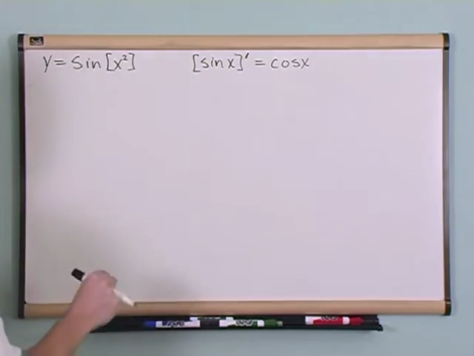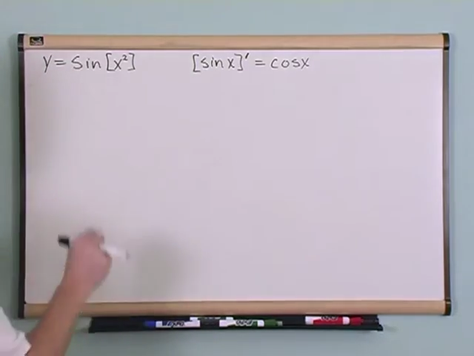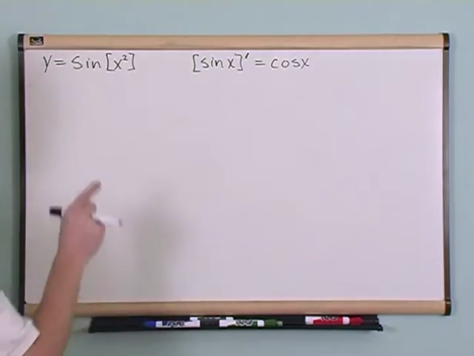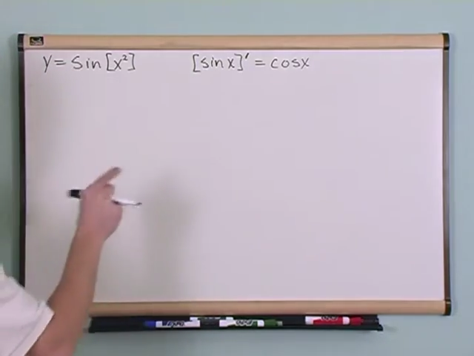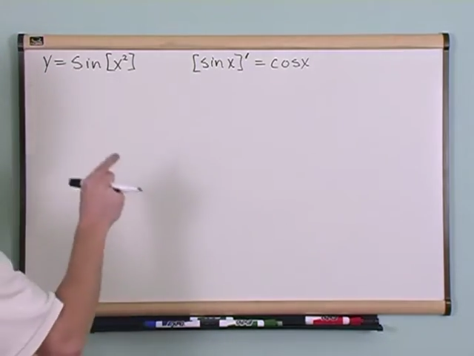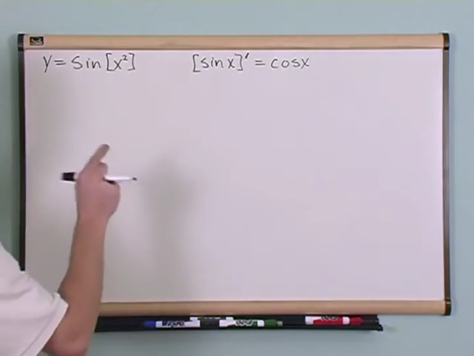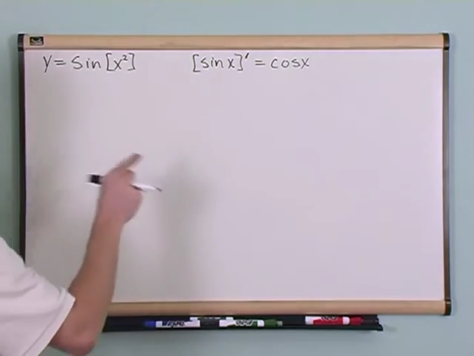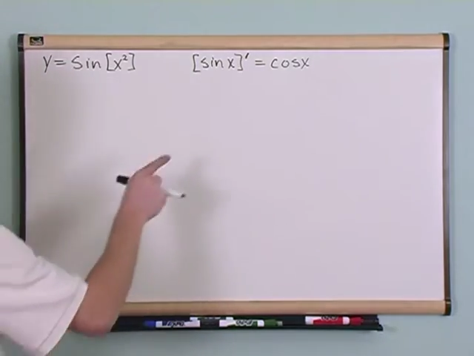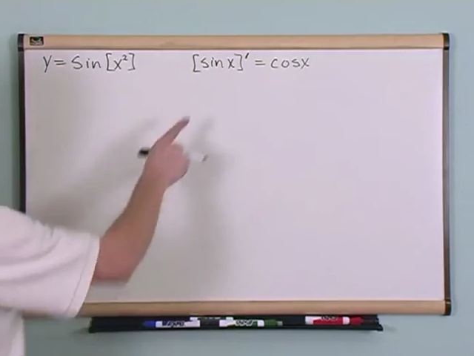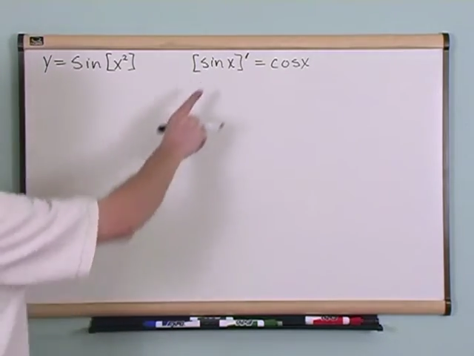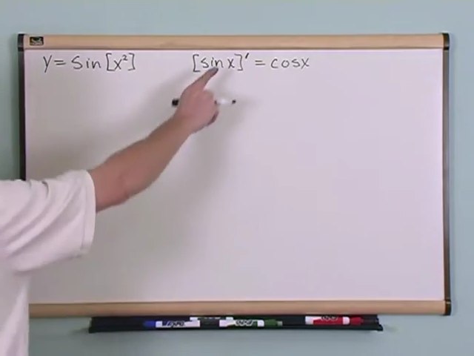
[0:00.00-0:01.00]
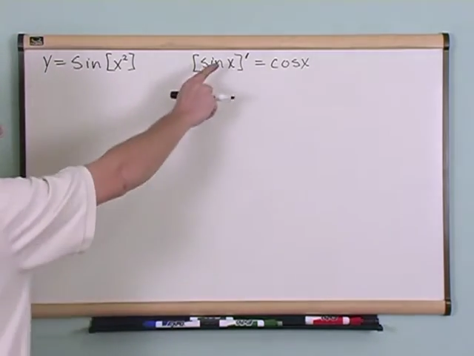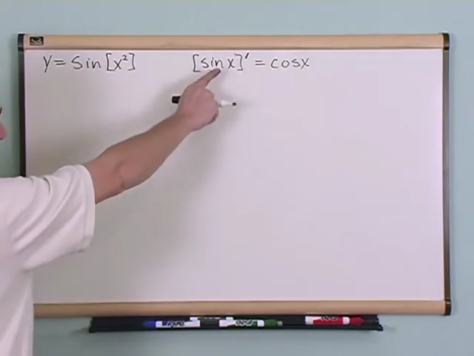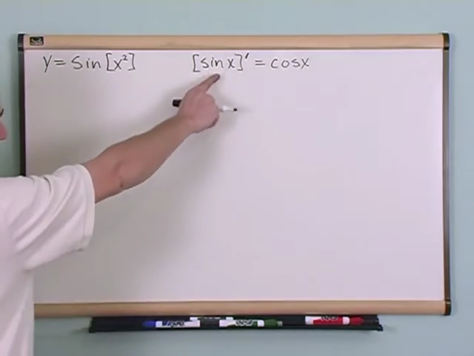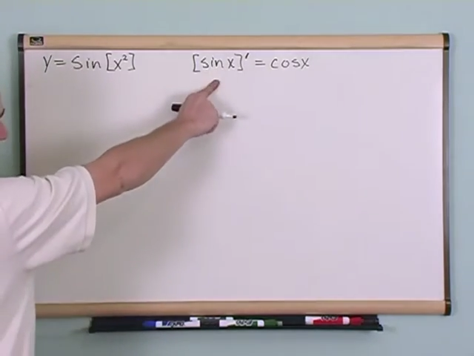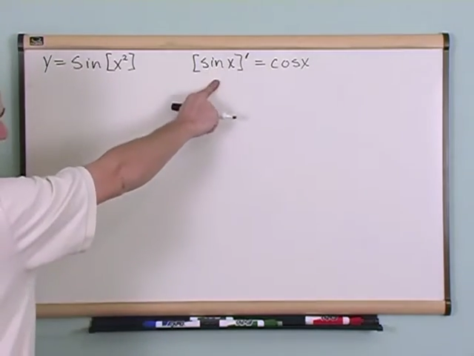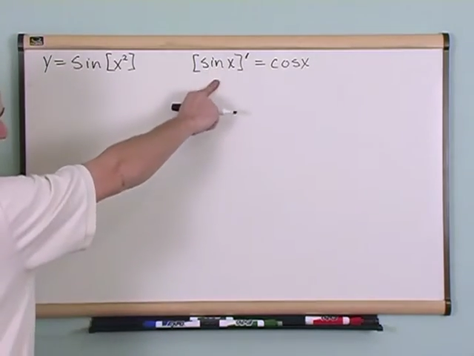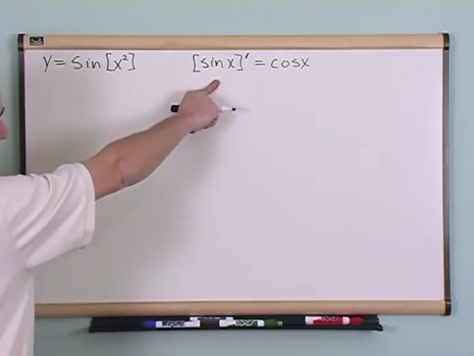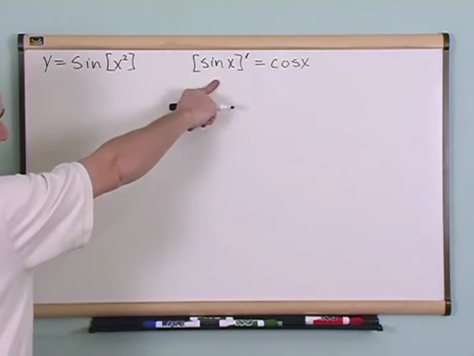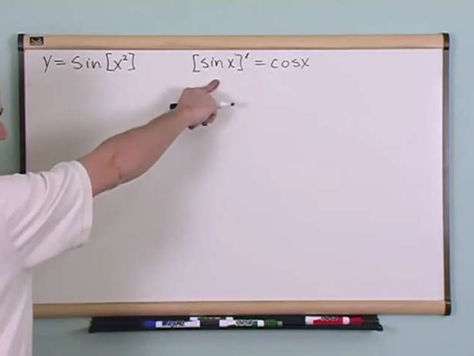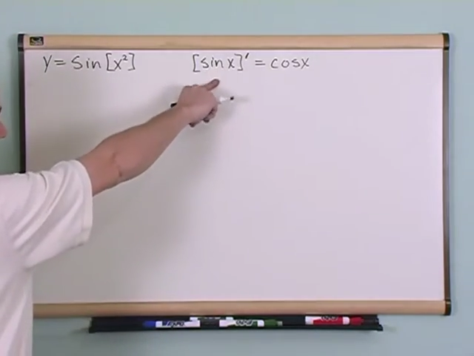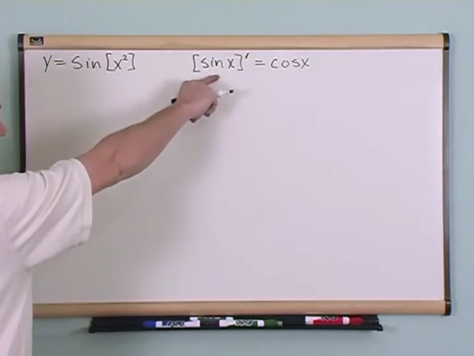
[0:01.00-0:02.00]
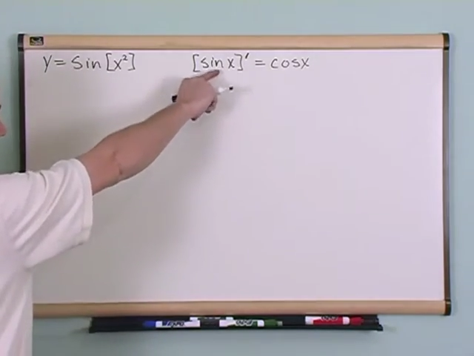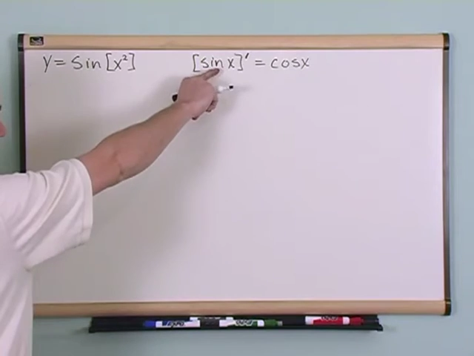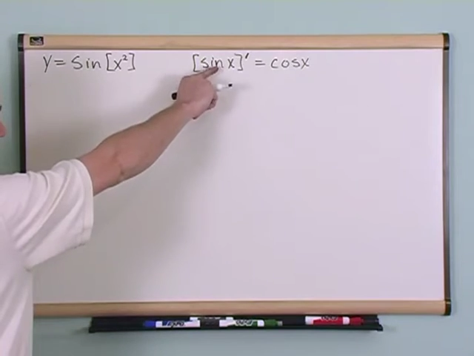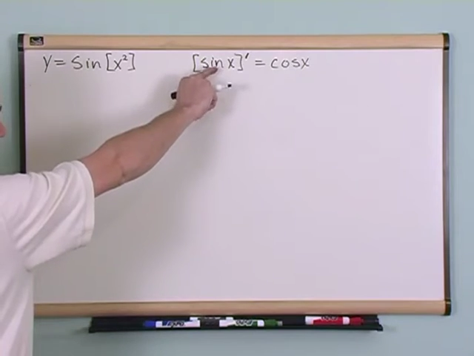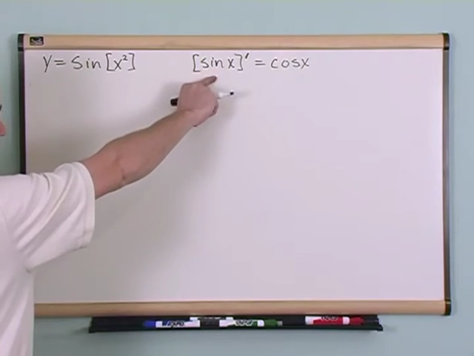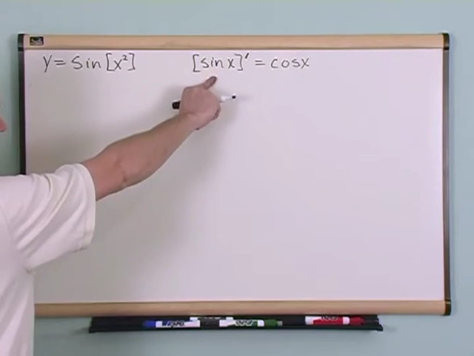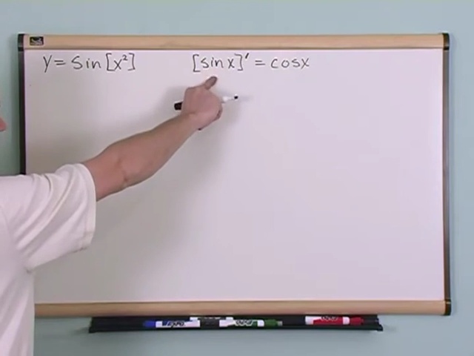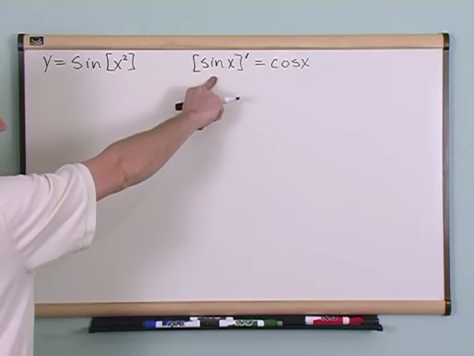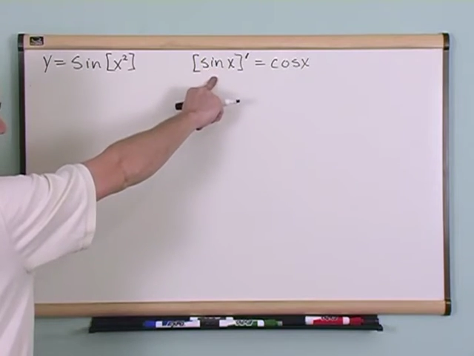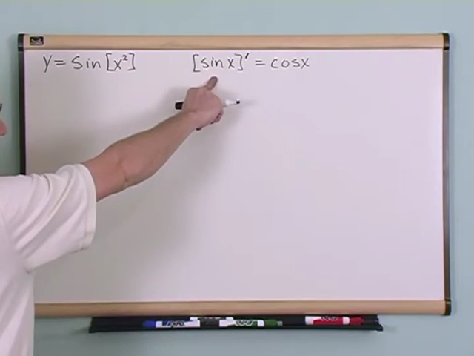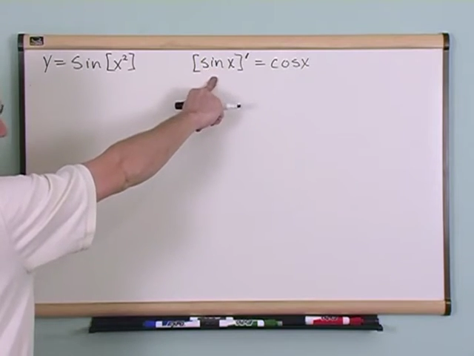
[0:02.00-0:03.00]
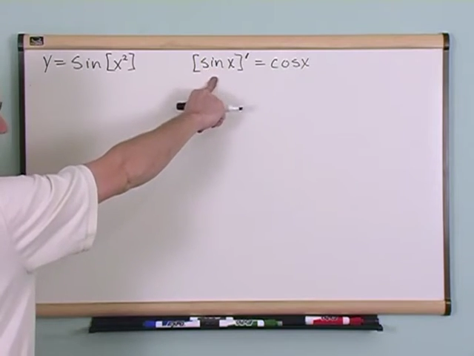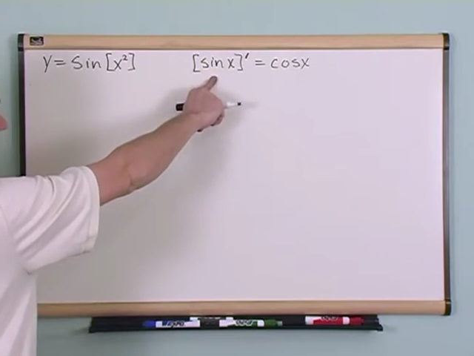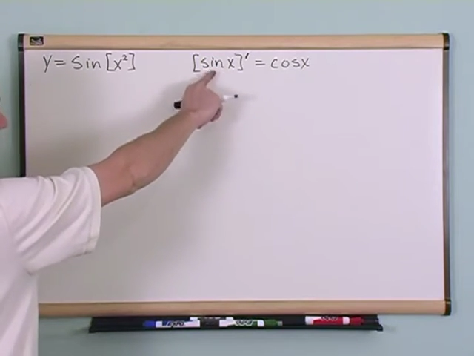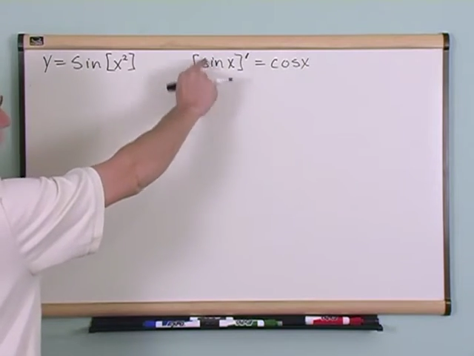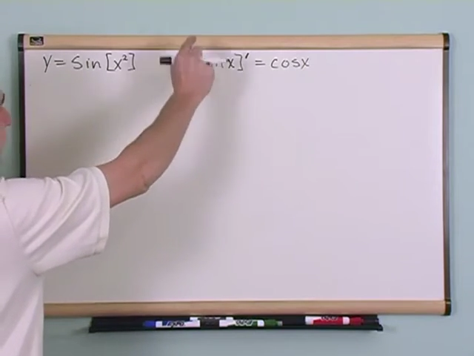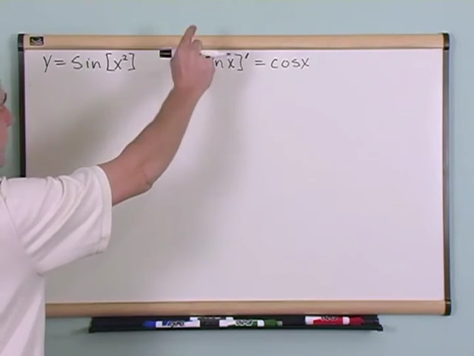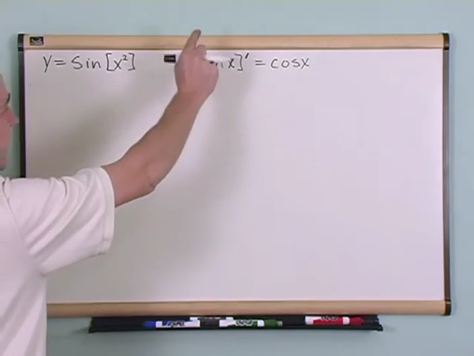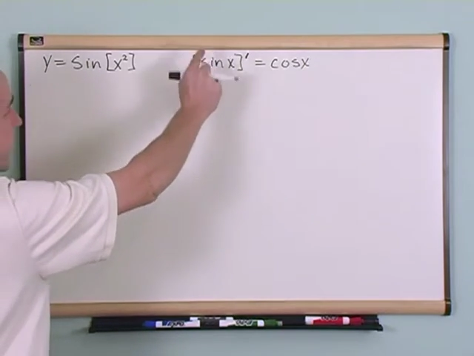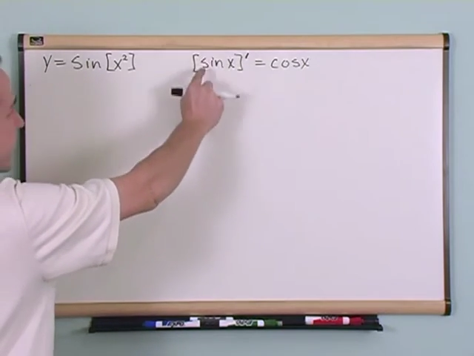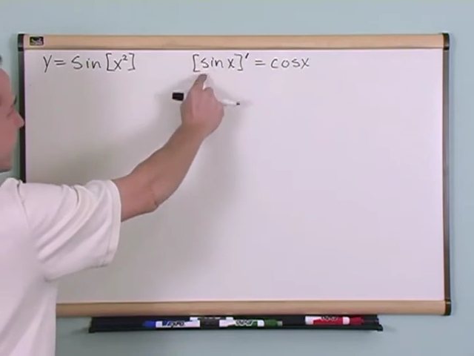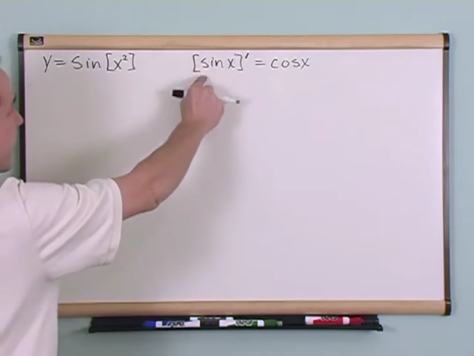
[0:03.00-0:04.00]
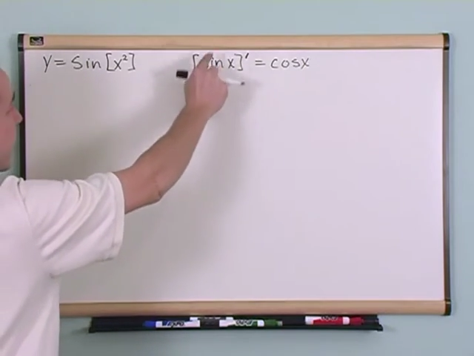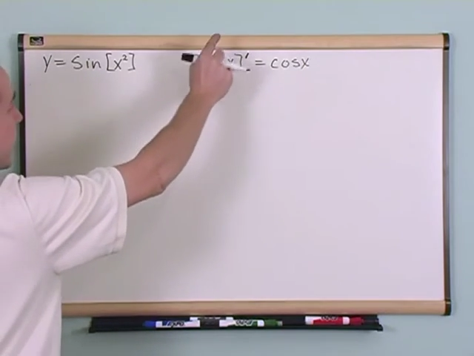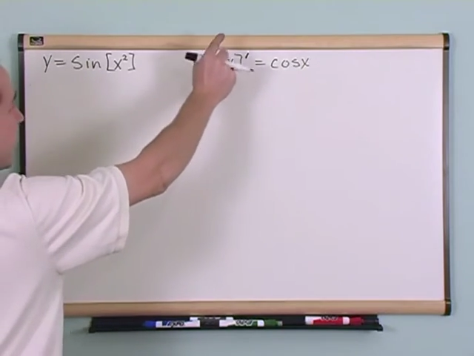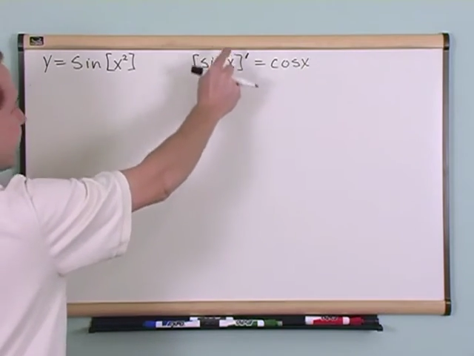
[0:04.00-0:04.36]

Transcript: (no speaker visible)